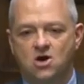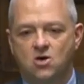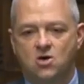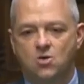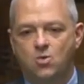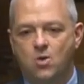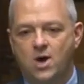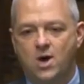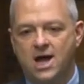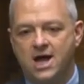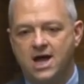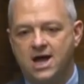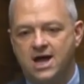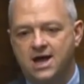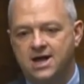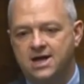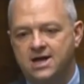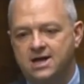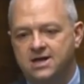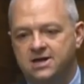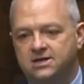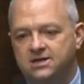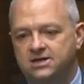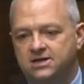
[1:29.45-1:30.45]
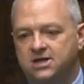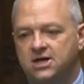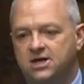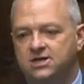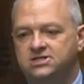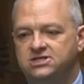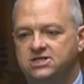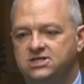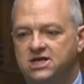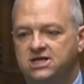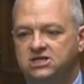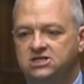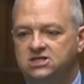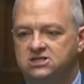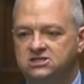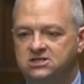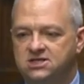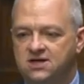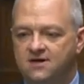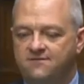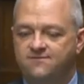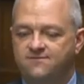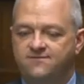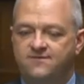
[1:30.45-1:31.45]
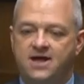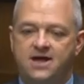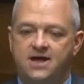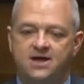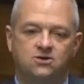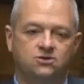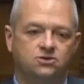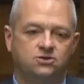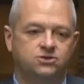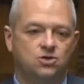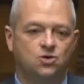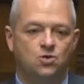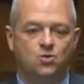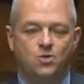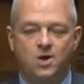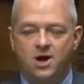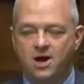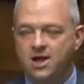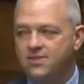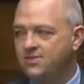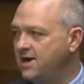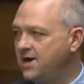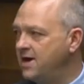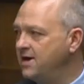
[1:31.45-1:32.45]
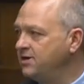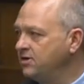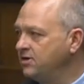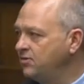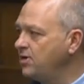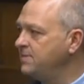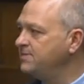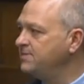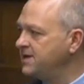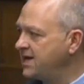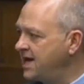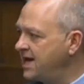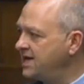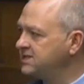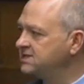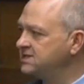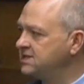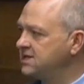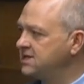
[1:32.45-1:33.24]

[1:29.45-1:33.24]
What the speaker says: where negotiations have failed or where an agreement has